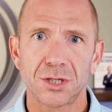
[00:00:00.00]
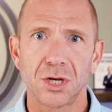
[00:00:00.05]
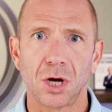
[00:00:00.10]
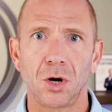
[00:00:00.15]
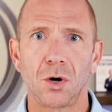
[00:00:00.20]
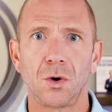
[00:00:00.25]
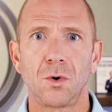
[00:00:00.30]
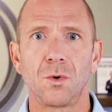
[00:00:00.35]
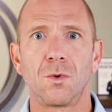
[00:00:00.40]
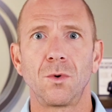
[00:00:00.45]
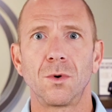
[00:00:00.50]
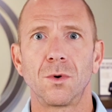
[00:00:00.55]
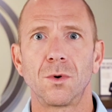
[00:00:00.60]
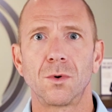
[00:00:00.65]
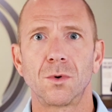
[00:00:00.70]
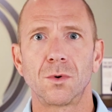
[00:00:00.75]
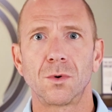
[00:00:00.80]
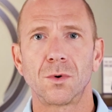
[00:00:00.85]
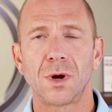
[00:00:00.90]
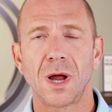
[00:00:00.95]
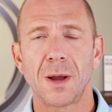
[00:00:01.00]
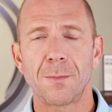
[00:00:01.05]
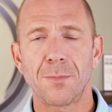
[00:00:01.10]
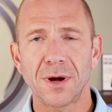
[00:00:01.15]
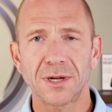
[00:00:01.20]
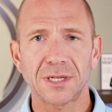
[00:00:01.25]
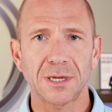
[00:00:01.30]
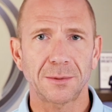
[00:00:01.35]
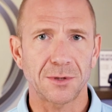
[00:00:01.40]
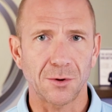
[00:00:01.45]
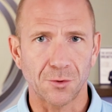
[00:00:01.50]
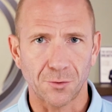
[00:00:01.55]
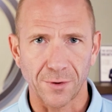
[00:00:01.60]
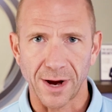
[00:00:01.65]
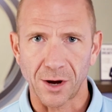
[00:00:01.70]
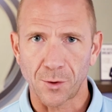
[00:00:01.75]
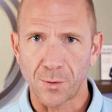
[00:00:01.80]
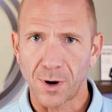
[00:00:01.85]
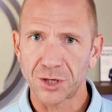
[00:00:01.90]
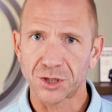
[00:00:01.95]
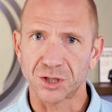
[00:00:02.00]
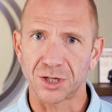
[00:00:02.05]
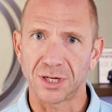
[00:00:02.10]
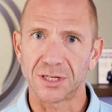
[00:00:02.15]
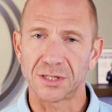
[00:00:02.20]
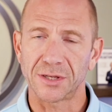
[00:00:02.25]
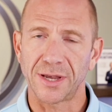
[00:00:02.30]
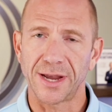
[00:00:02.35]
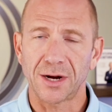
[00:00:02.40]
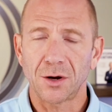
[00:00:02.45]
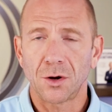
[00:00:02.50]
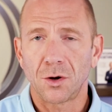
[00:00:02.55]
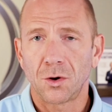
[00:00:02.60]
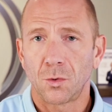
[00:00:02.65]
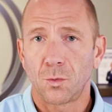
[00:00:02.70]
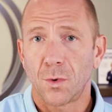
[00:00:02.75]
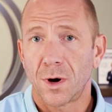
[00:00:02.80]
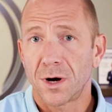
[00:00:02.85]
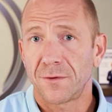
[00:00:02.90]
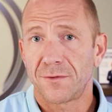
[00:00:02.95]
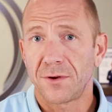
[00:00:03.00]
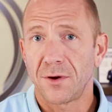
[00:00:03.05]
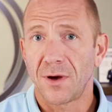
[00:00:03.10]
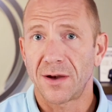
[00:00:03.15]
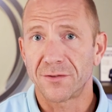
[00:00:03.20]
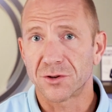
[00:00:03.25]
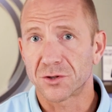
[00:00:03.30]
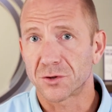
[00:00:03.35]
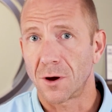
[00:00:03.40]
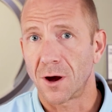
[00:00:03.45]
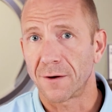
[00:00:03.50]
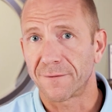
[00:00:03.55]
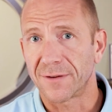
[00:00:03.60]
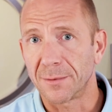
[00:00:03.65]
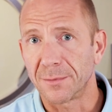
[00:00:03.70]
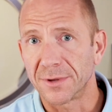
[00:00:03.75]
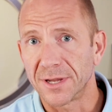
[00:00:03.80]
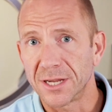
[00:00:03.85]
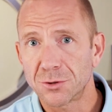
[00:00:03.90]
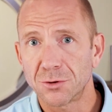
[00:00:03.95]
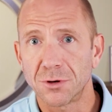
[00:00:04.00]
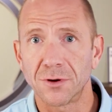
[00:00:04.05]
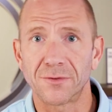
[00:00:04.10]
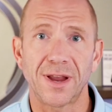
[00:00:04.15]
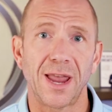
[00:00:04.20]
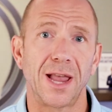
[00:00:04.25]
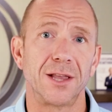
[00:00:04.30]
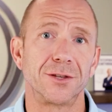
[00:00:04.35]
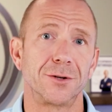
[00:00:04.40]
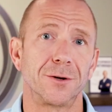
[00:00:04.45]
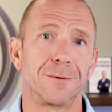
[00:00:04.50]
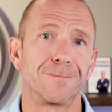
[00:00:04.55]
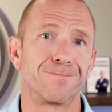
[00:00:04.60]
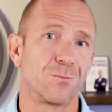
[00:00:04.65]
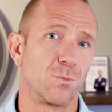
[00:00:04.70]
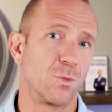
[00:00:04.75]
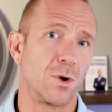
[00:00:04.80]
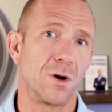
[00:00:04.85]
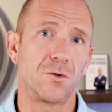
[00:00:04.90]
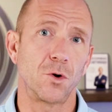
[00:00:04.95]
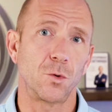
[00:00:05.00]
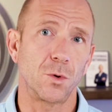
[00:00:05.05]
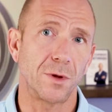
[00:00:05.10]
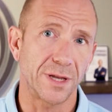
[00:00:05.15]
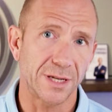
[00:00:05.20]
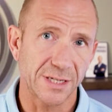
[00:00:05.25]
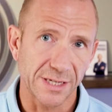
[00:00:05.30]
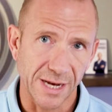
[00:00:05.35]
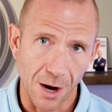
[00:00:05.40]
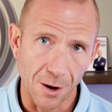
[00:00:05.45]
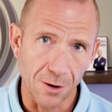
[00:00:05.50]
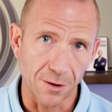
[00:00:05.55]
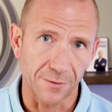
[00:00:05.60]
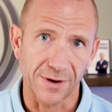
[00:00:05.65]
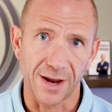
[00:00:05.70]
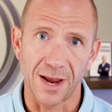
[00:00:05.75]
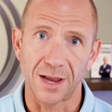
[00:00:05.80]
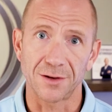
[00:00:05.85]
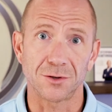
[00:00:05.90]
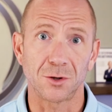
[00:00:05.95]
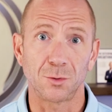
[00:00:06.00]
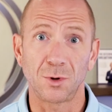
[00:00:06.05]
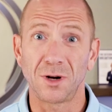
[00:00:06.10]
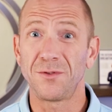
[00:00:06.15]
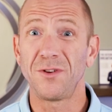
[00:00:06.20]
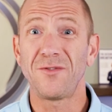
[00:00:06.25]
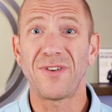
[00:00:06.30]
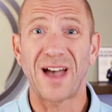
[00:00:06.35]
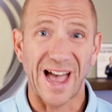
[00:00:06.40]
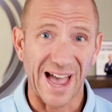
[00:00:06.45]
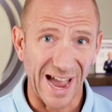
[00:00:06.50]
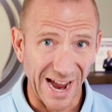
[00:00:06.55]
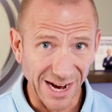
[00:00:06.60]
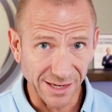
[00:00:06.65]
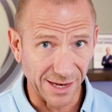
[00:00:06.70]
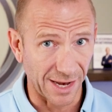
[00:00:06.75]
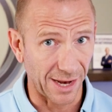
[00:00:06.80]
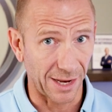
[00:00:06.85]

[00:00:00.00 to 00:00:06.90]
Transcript: So it brings up some great questions like, what if you have a strong family history of cancer? What if you're really scared of cancer? What if you've had